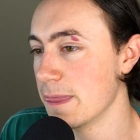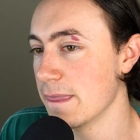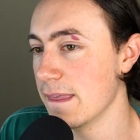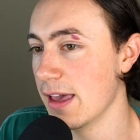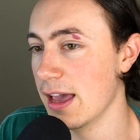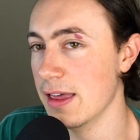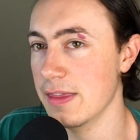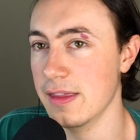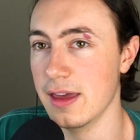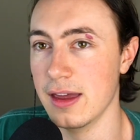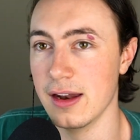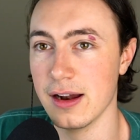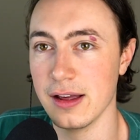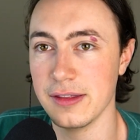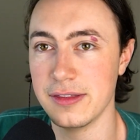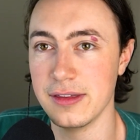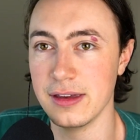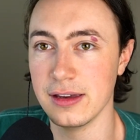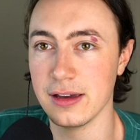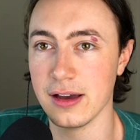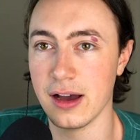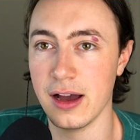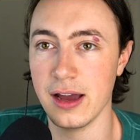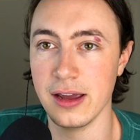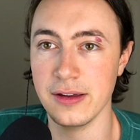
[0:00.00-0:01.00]
And then I
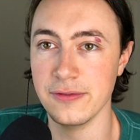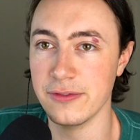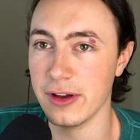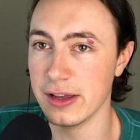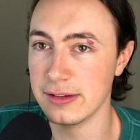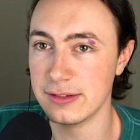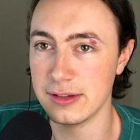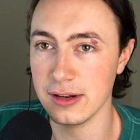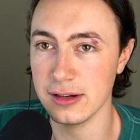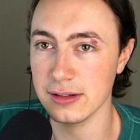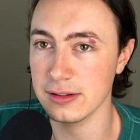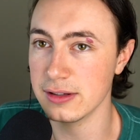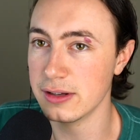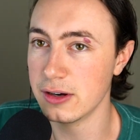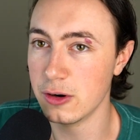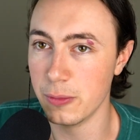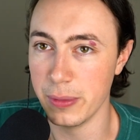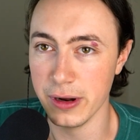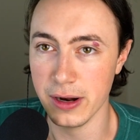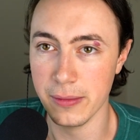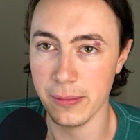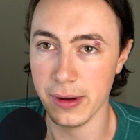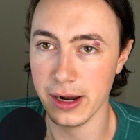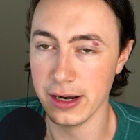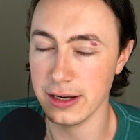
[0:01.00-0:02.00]
think I invested a little
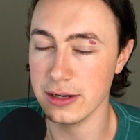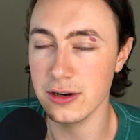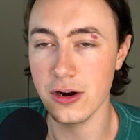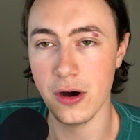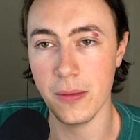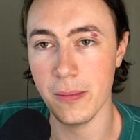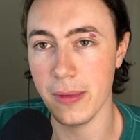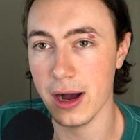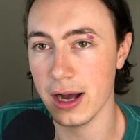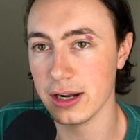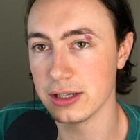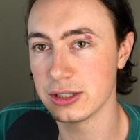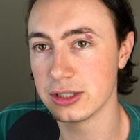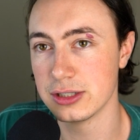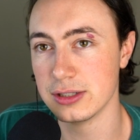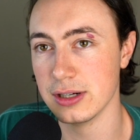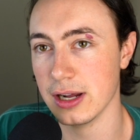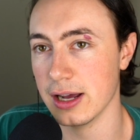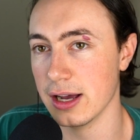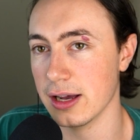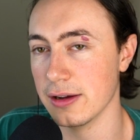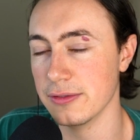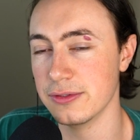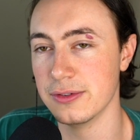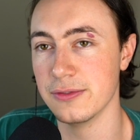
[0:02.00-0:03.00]
bit of money, not much.
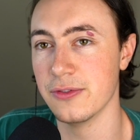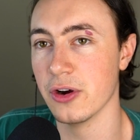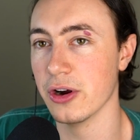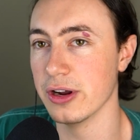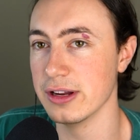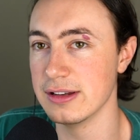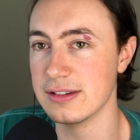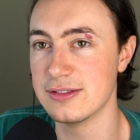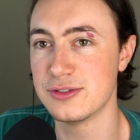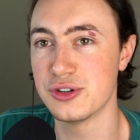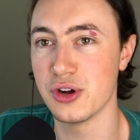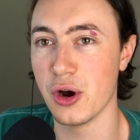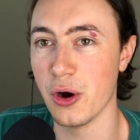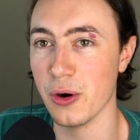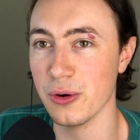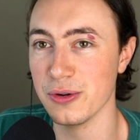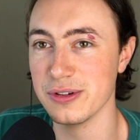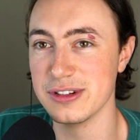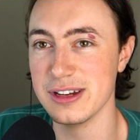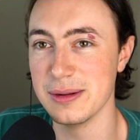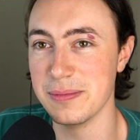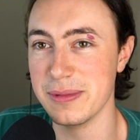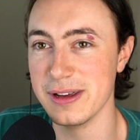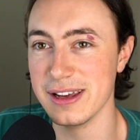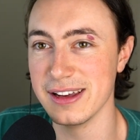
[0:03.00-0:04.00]
It was a very
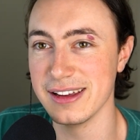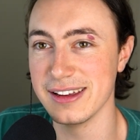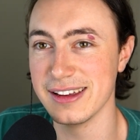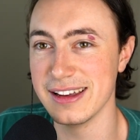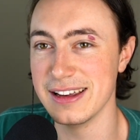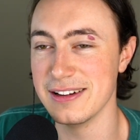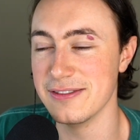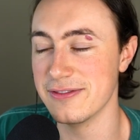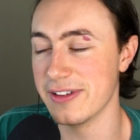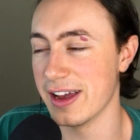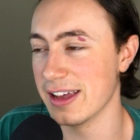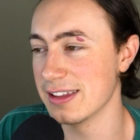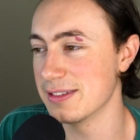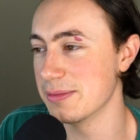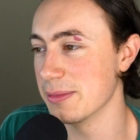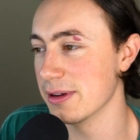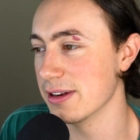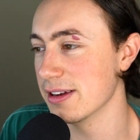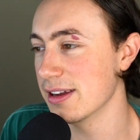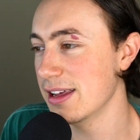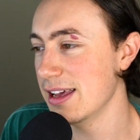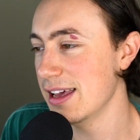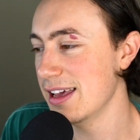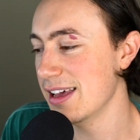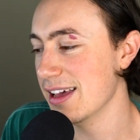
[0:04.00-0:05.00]
toe-dipping
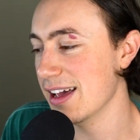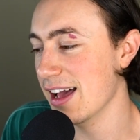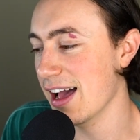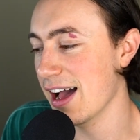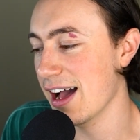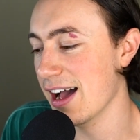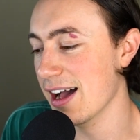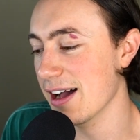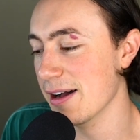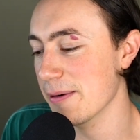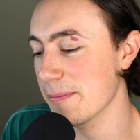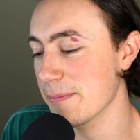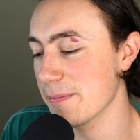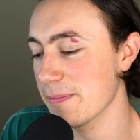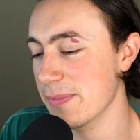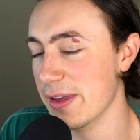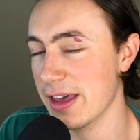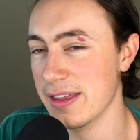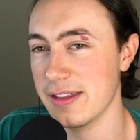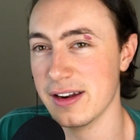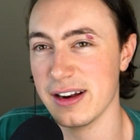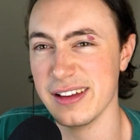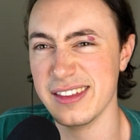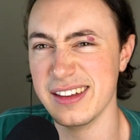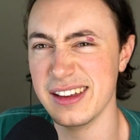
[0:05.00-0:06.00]
investment. And
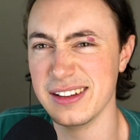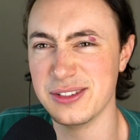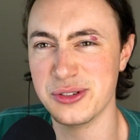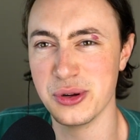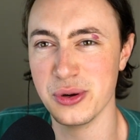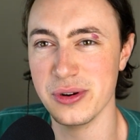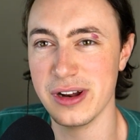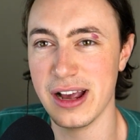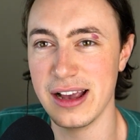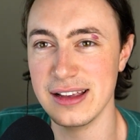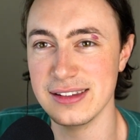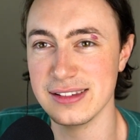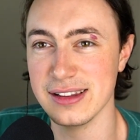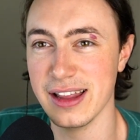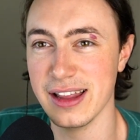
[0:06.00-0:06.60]
then I think 2 days